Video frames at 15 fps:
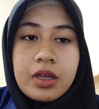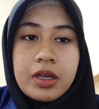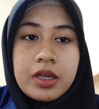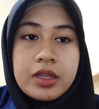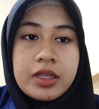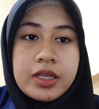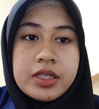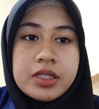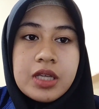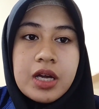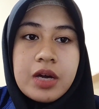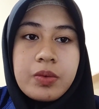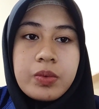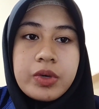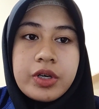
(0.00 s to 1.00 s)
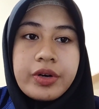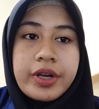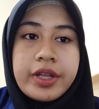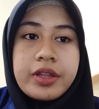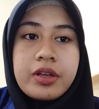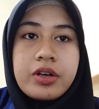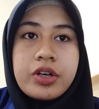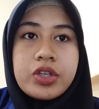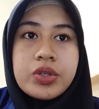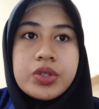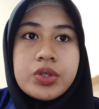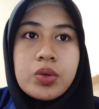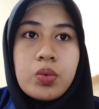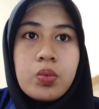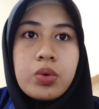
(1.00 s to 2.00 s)
It is I would rather
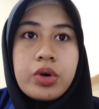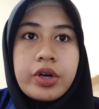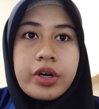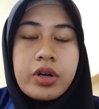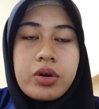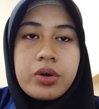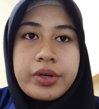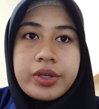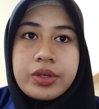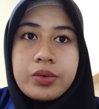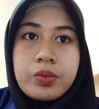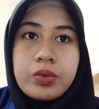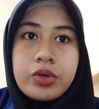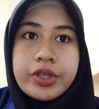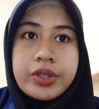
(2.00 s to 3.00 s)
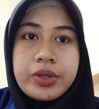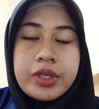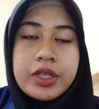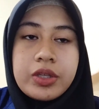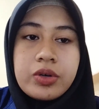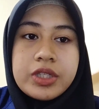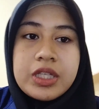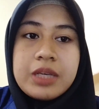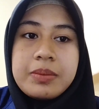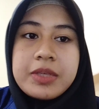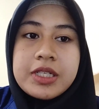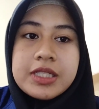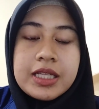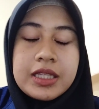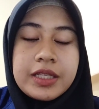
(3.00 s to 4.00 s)
use work unit or team
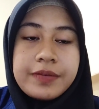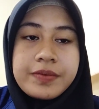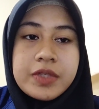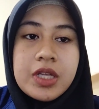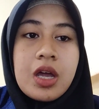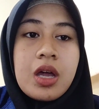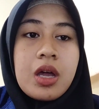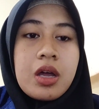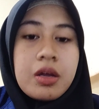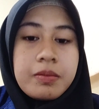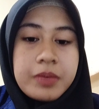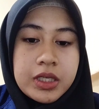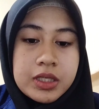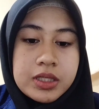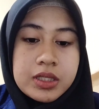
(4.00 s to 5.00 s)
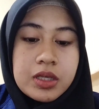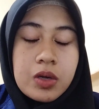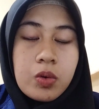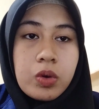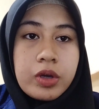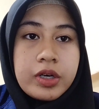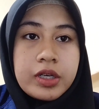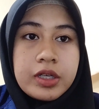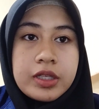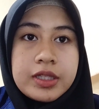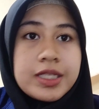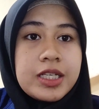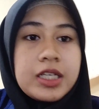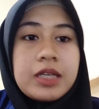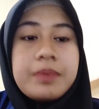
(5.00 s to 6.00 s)
incentives because in a
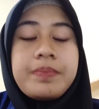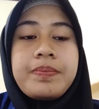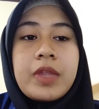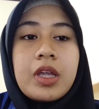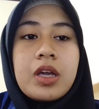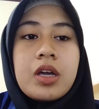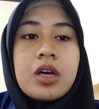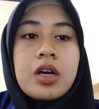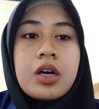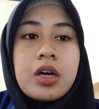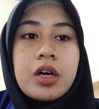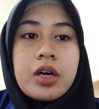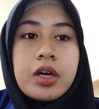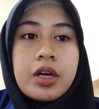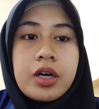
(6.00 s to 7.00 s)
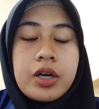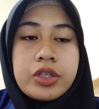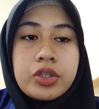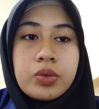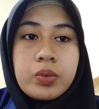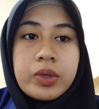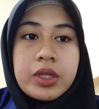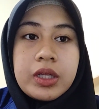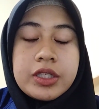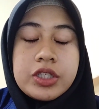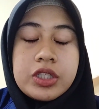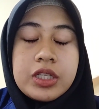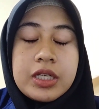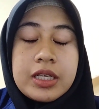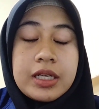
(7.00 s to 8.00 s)
team, you will
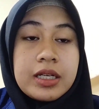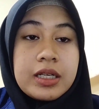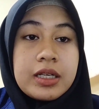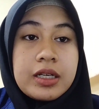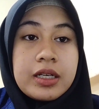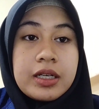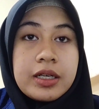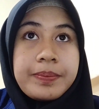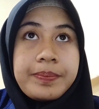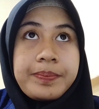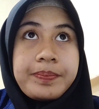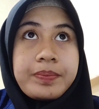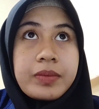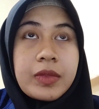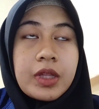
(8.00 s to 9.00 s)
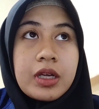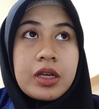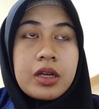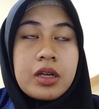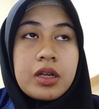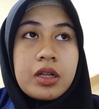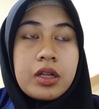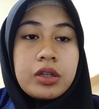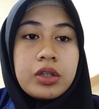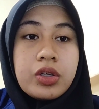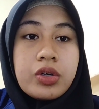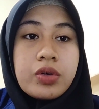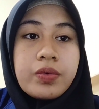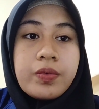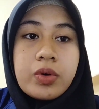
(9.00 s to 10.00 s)
um,
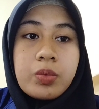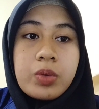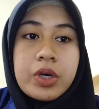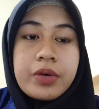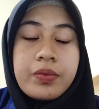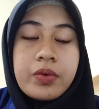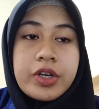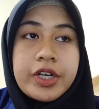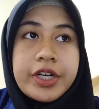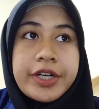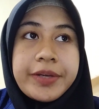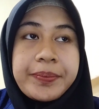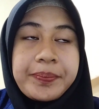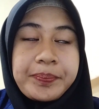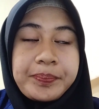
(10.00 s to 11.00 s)
look forward for the